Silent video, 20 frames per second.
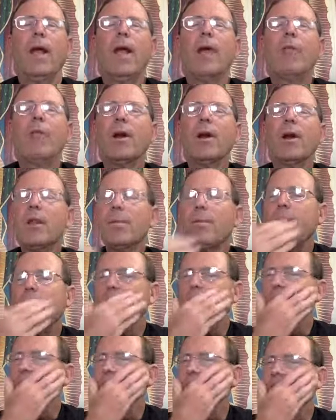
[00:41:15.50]
And one of the
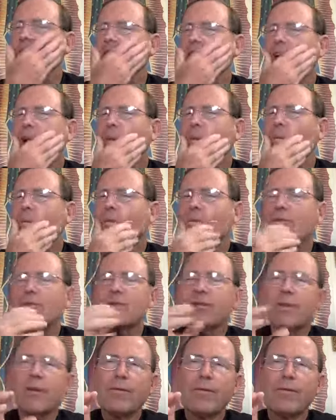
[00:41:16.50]
best
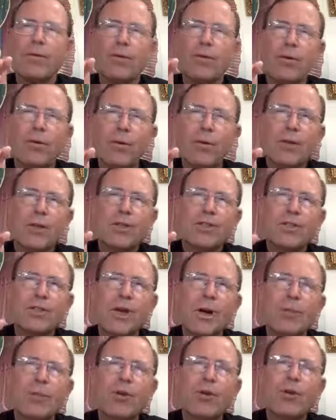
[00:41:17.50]
examples of the,
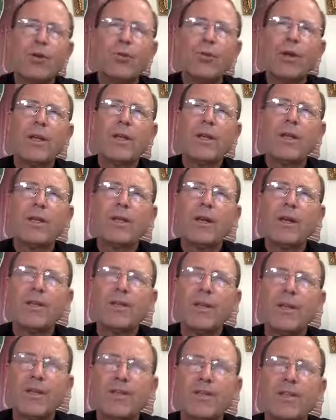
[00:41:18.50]
someone who really
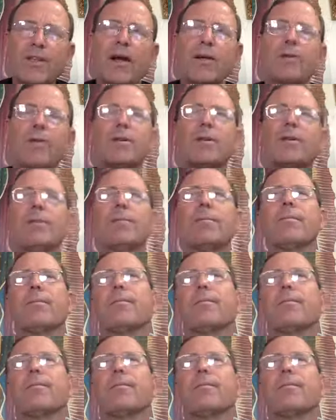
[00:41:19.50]
lived this out